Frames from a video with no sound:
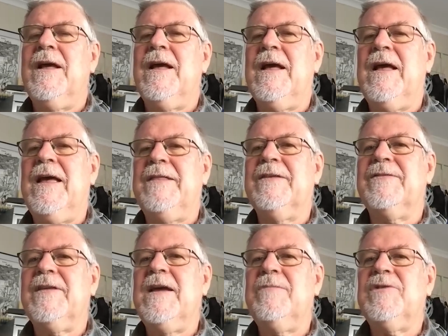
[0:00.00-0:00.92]
at the
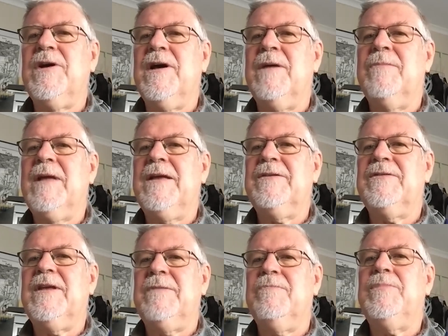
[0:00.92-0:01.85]
same time as
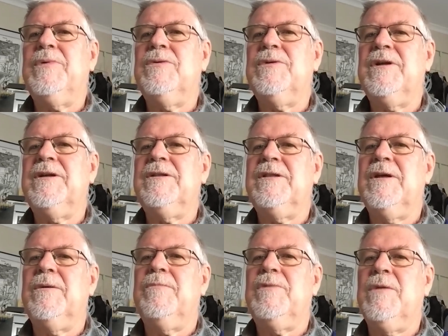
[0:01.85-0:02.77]
then building
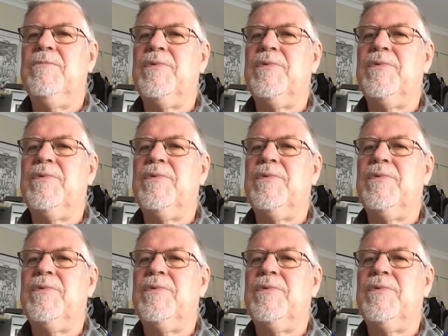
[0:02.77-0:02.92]
the